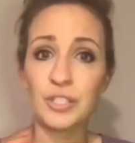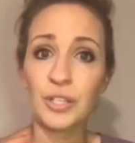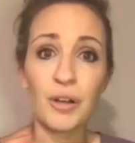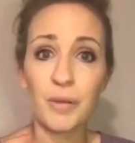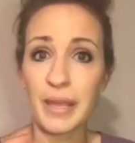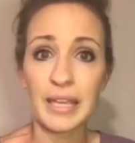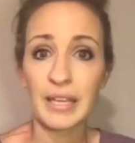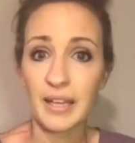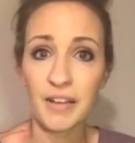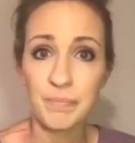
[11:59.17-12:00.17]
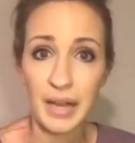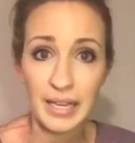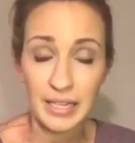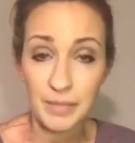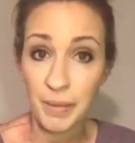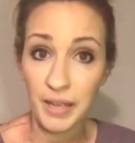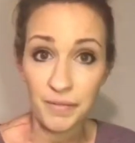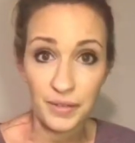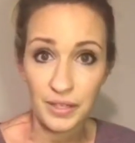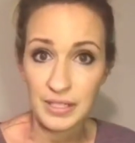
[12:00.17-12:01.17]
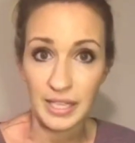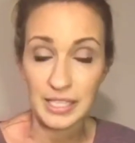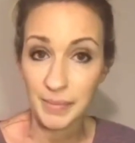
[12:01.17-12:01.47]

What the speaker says: you aren't making enough money to pay for your son's